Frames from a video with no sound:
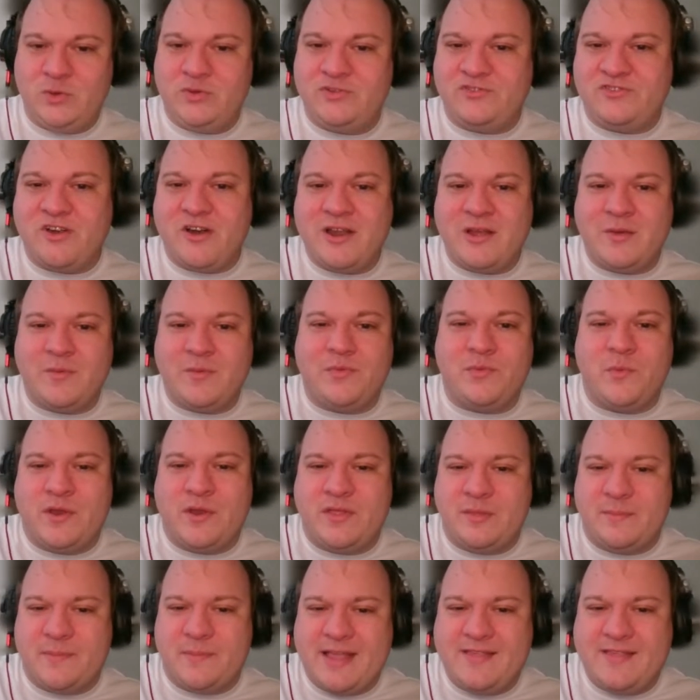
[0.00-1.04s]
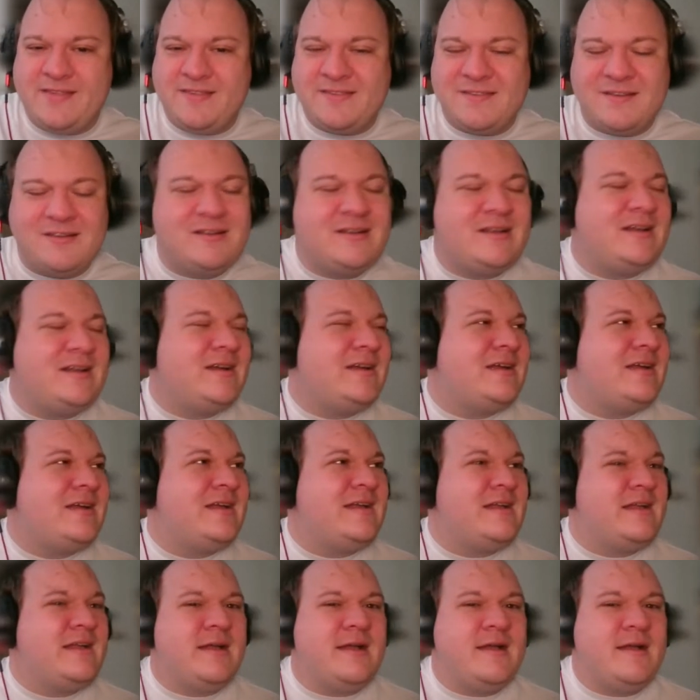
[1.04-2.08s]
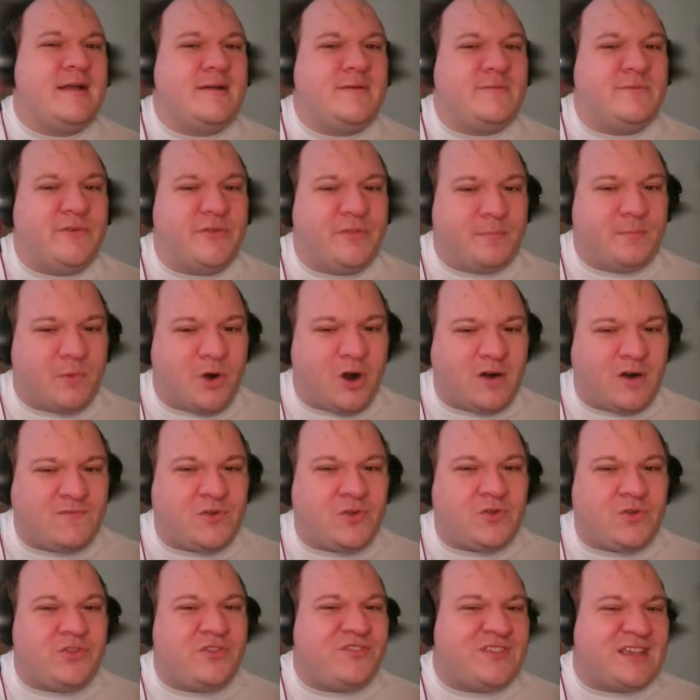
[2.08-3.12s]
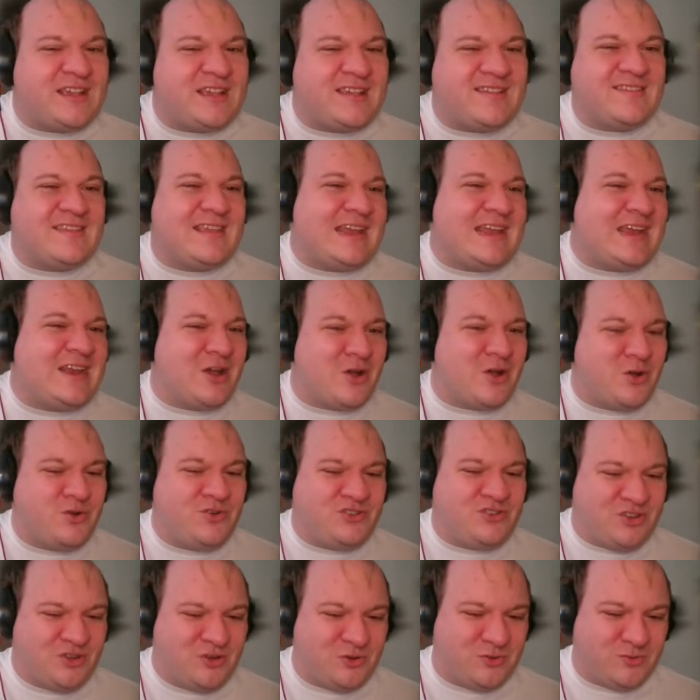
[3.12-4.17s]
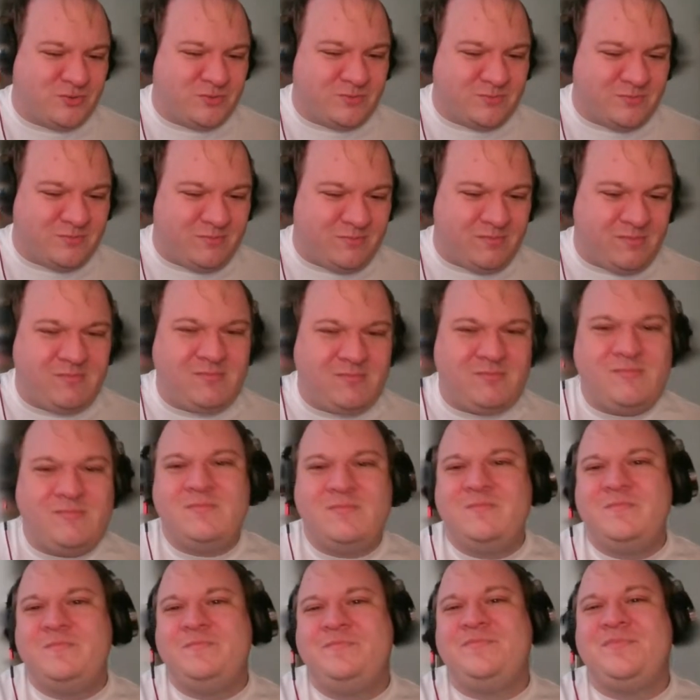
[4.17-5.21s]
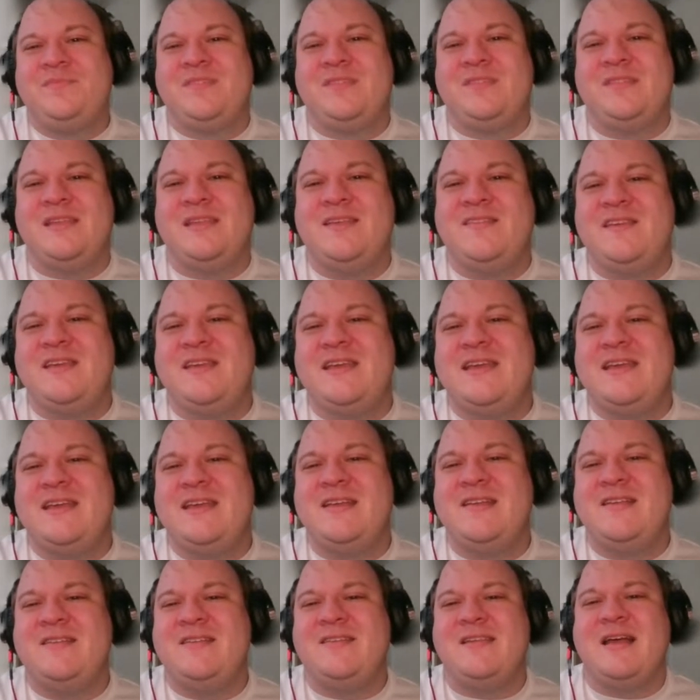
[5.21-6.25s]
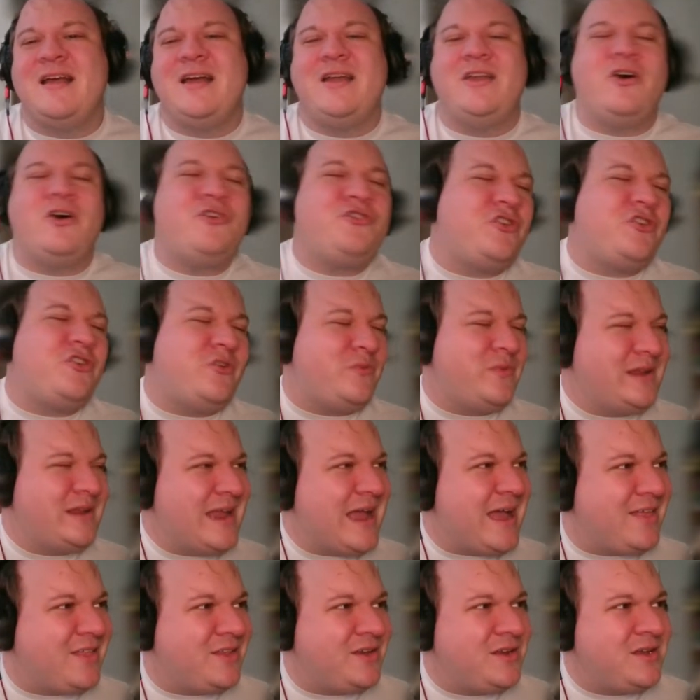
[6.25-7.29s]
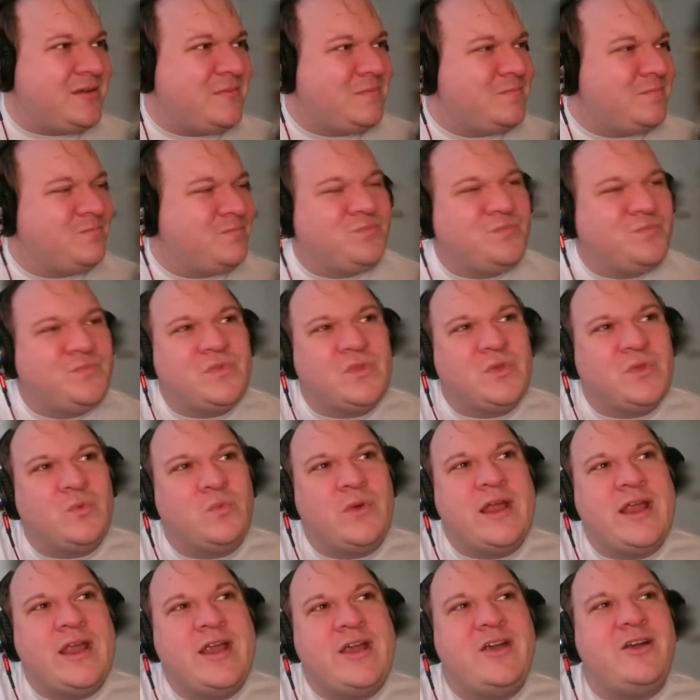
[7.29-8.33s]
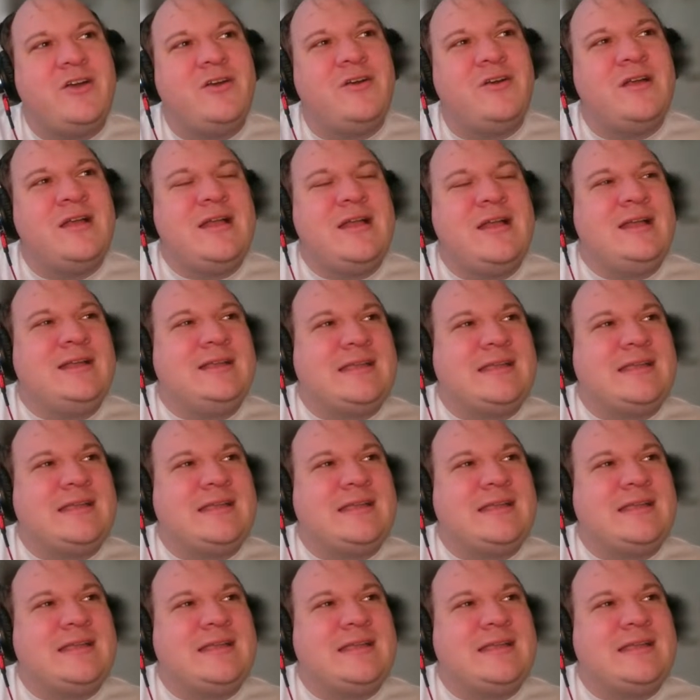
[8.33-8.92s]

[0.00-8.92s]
We're starting with one of the best with Marvel 1602. This is an alternate reality where